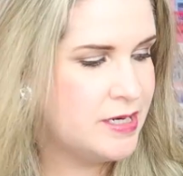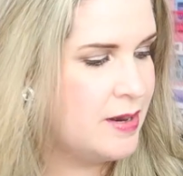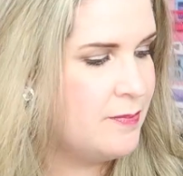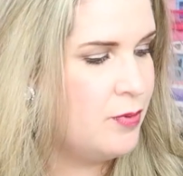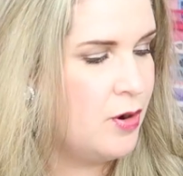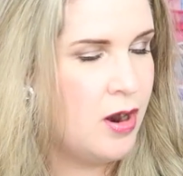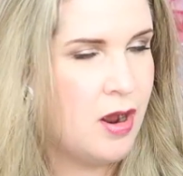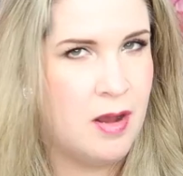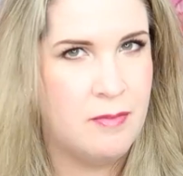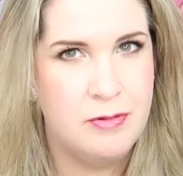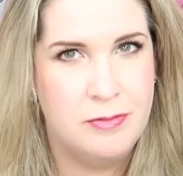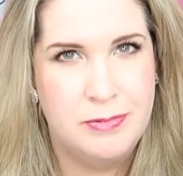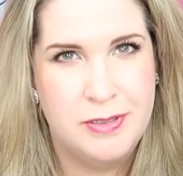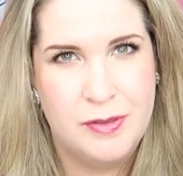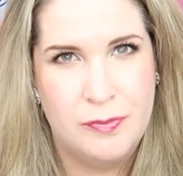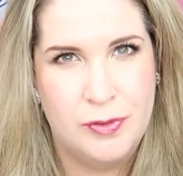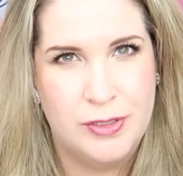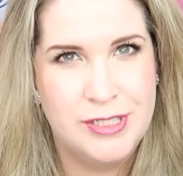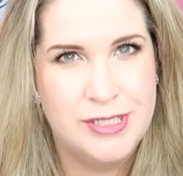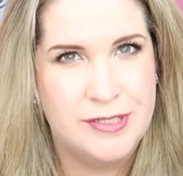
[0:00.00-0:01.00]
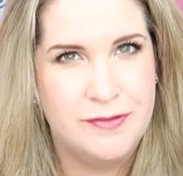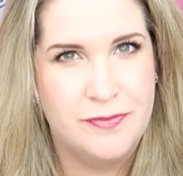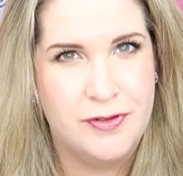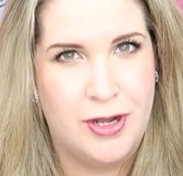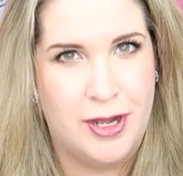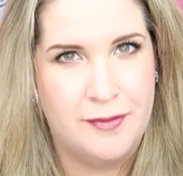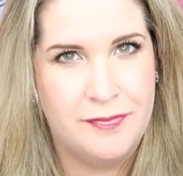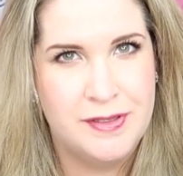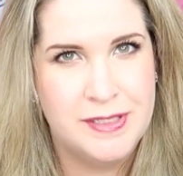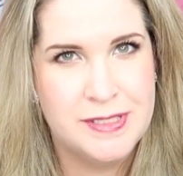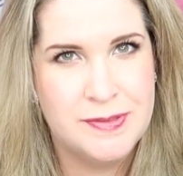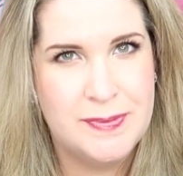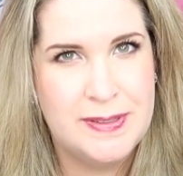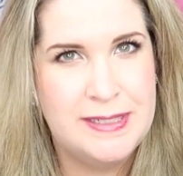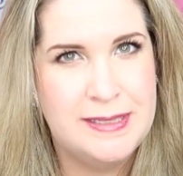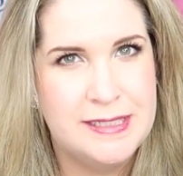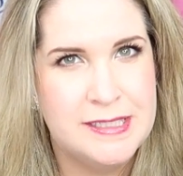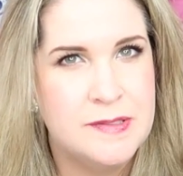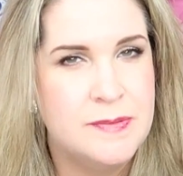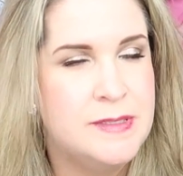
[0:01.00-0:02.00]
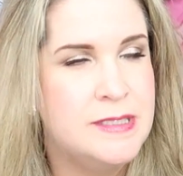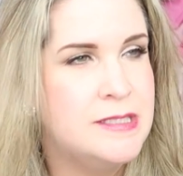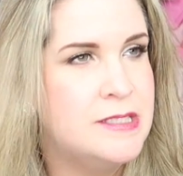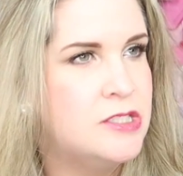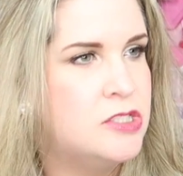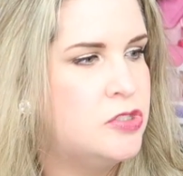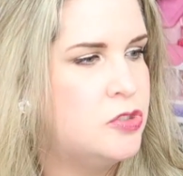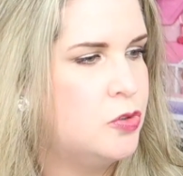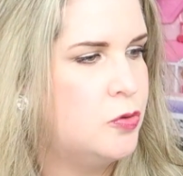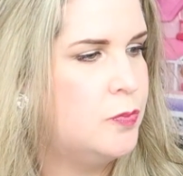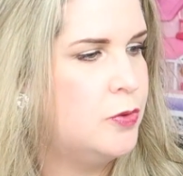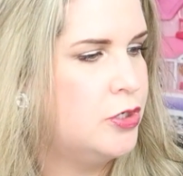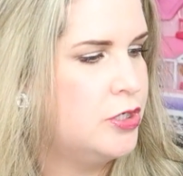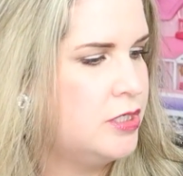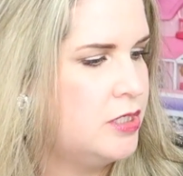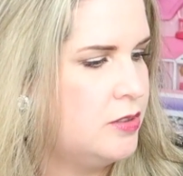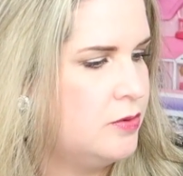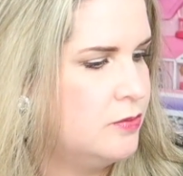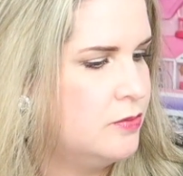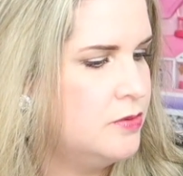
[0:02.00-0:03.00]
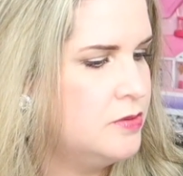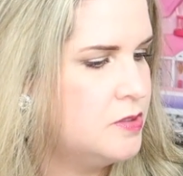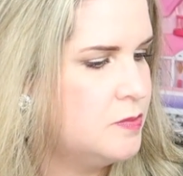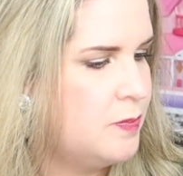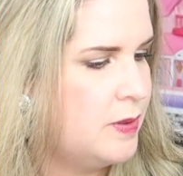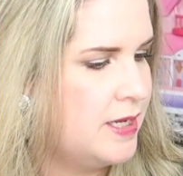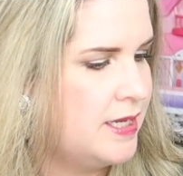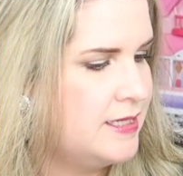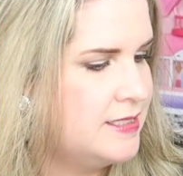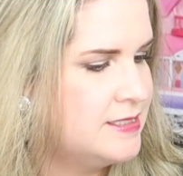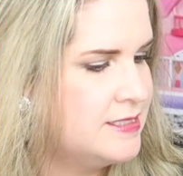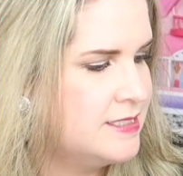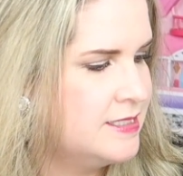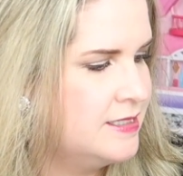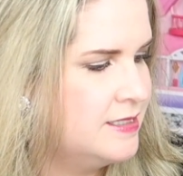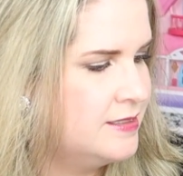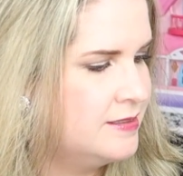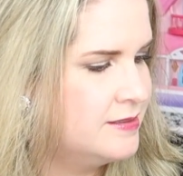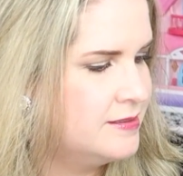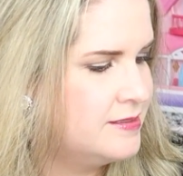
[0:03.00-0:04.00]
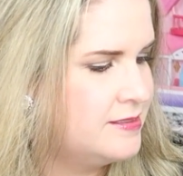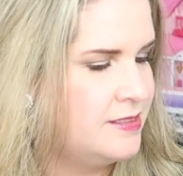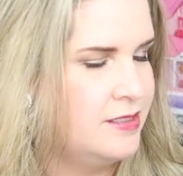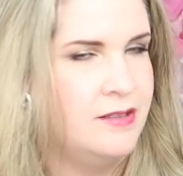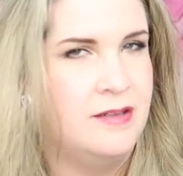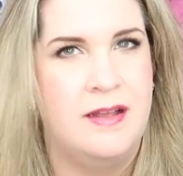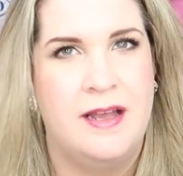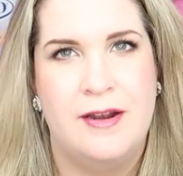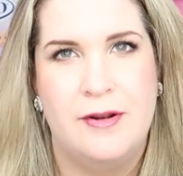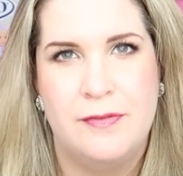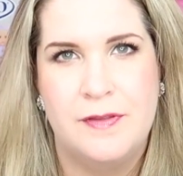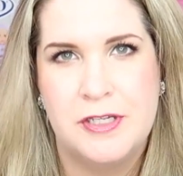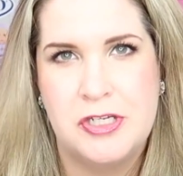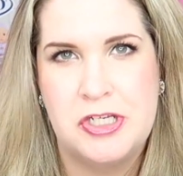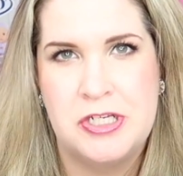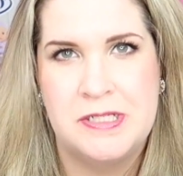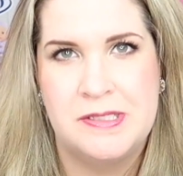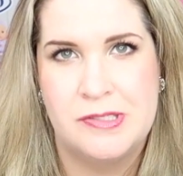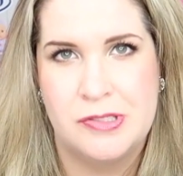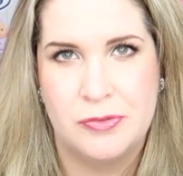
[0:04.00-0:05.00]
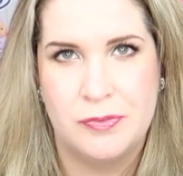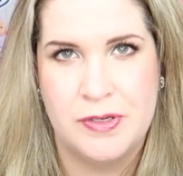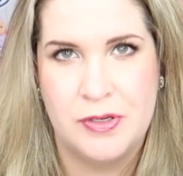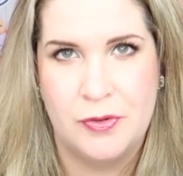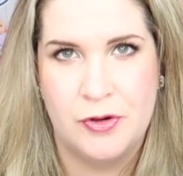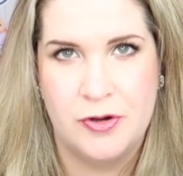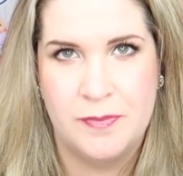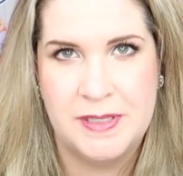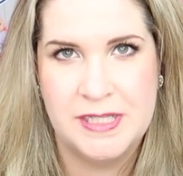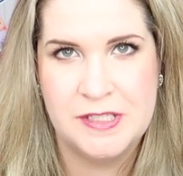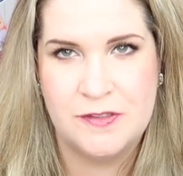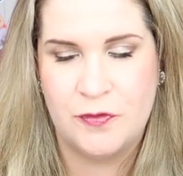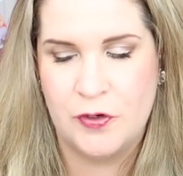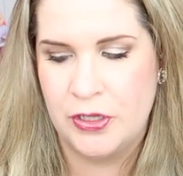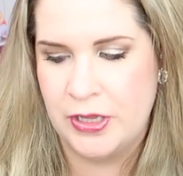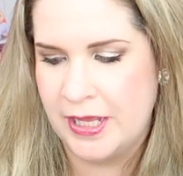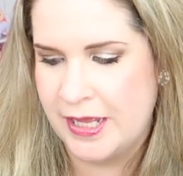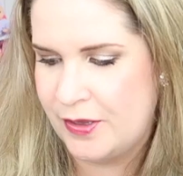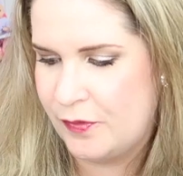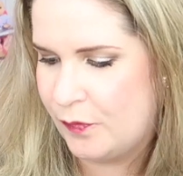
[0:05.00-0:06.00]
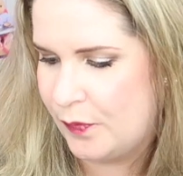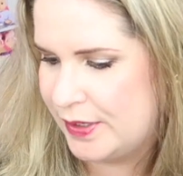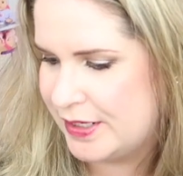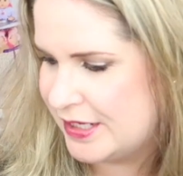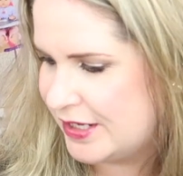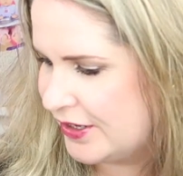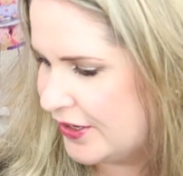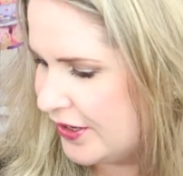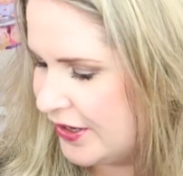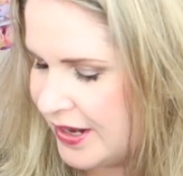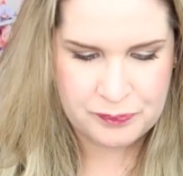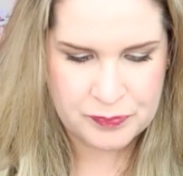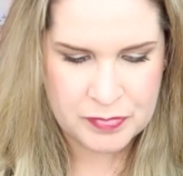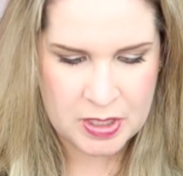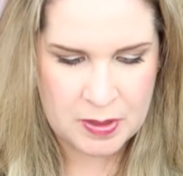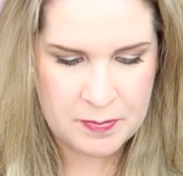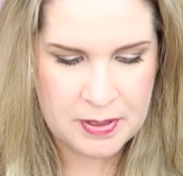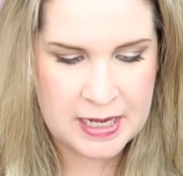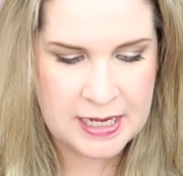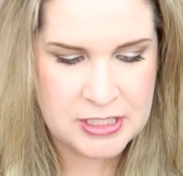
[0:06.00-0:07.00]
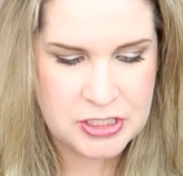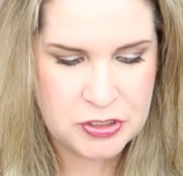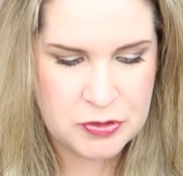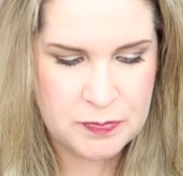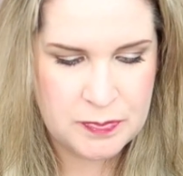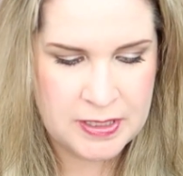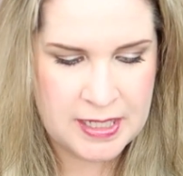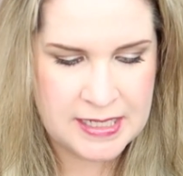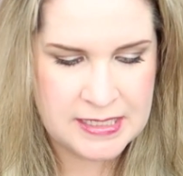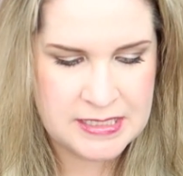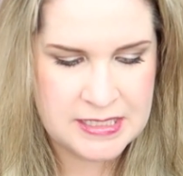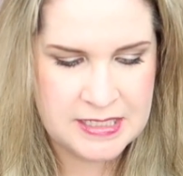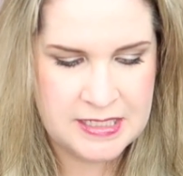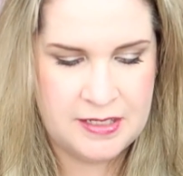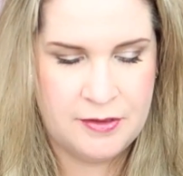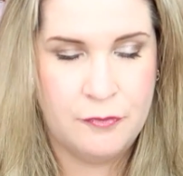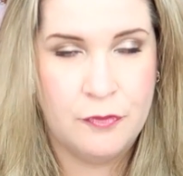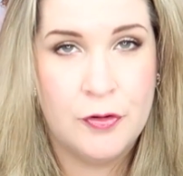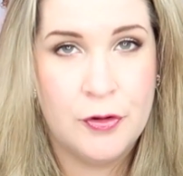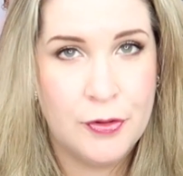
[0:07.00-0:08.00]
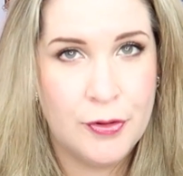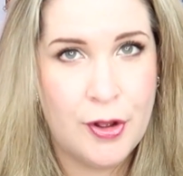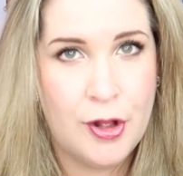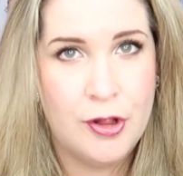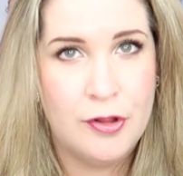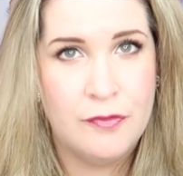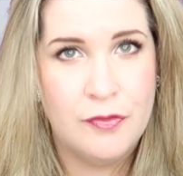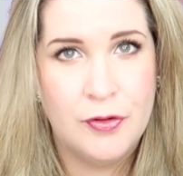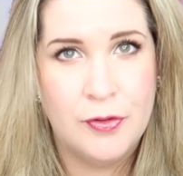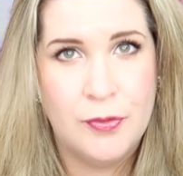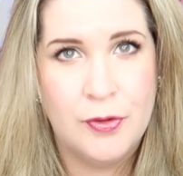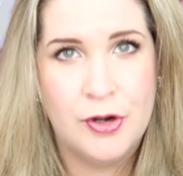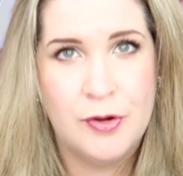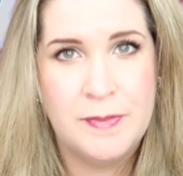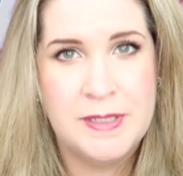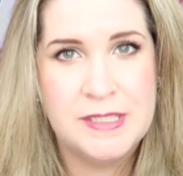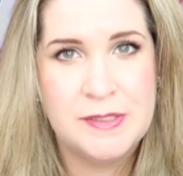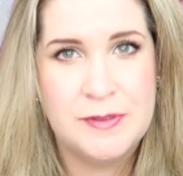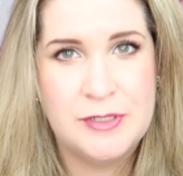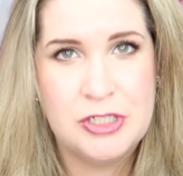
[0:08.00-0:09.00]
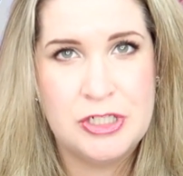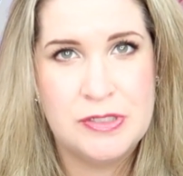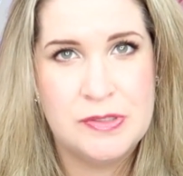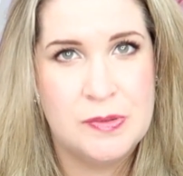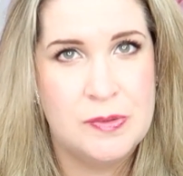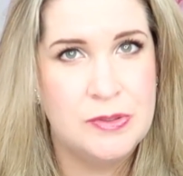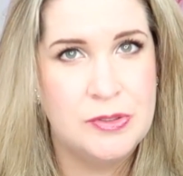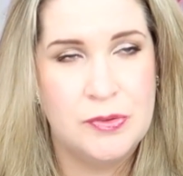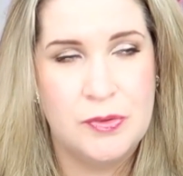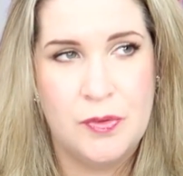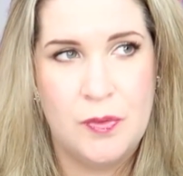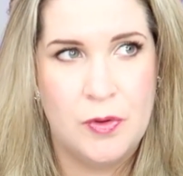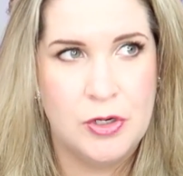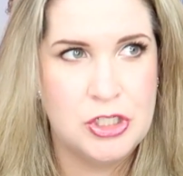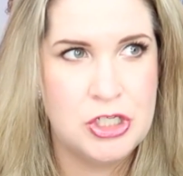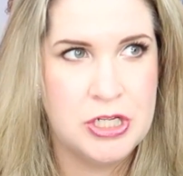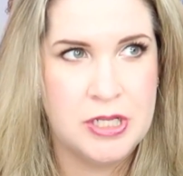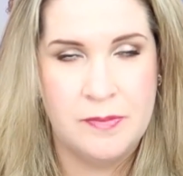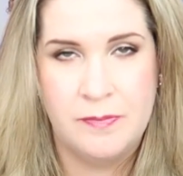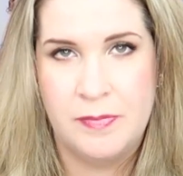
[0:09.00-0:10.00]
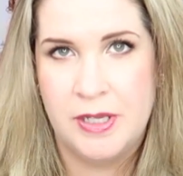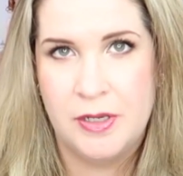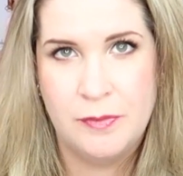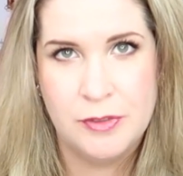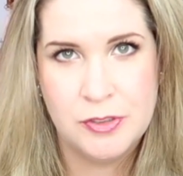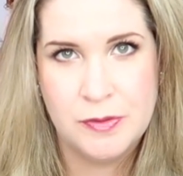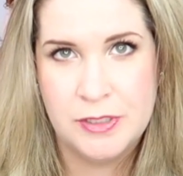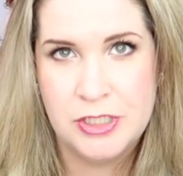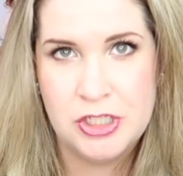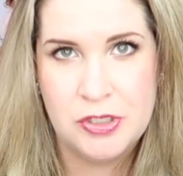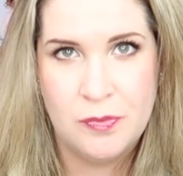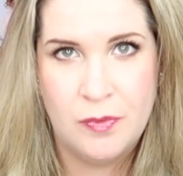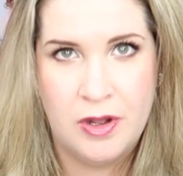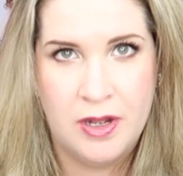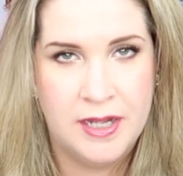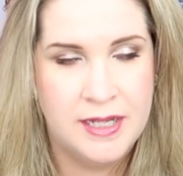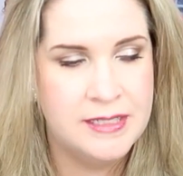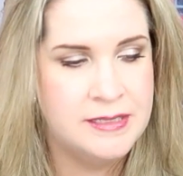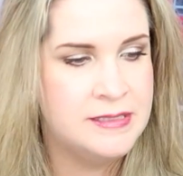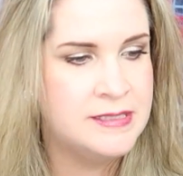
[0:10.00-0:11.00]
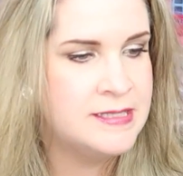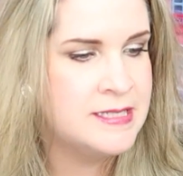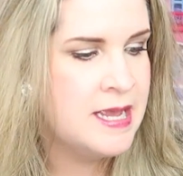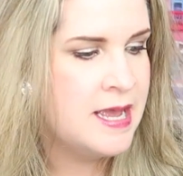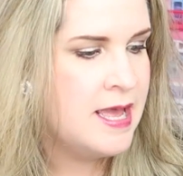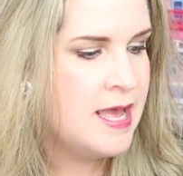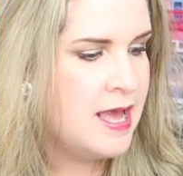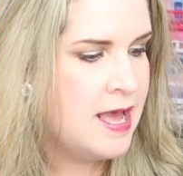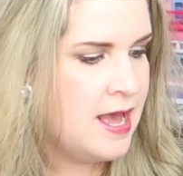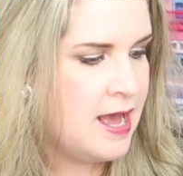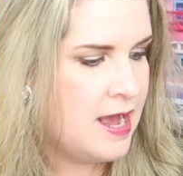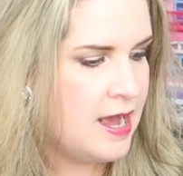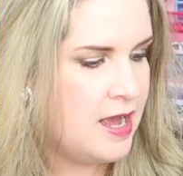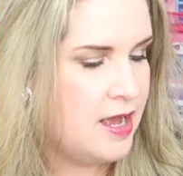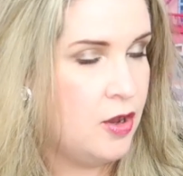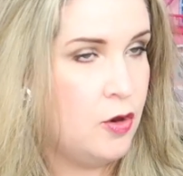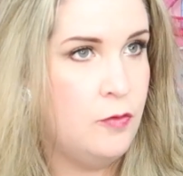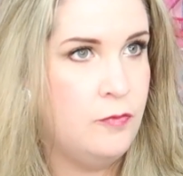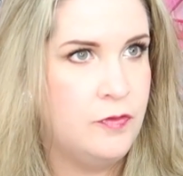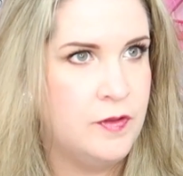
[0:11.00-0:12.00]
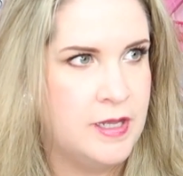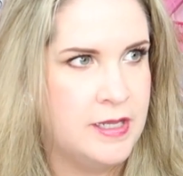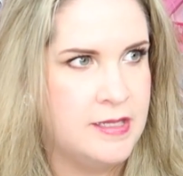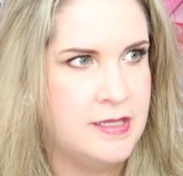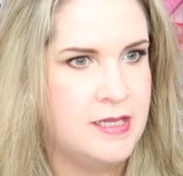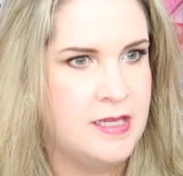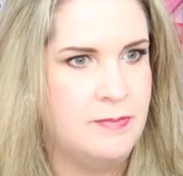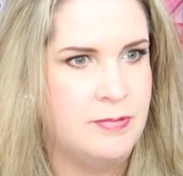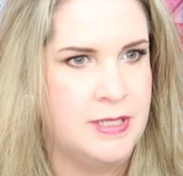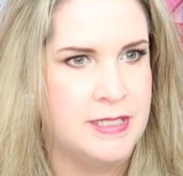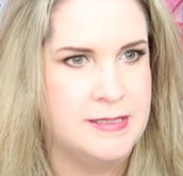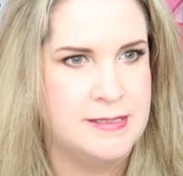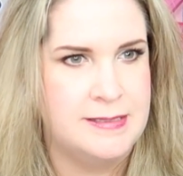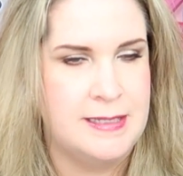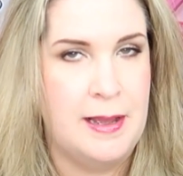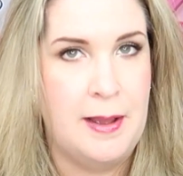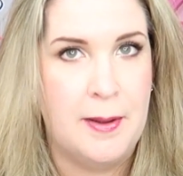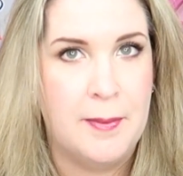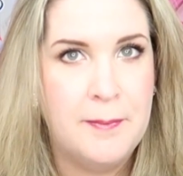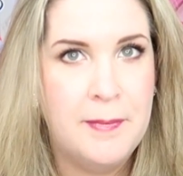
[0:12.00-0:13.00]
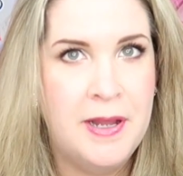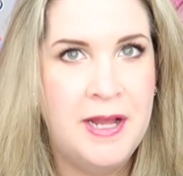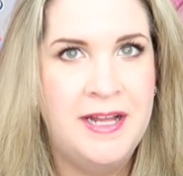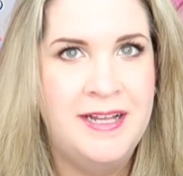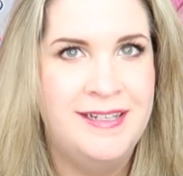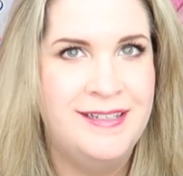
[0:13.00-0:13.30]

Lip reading: I probably wouldn't have got this one. This one's super cute, but still, I don't think she needs 3 ornaments for like 1 year. But I do plan to give her all of her ornaments when she's older, or she can pick which one she wants. Hopefully I can keep like some.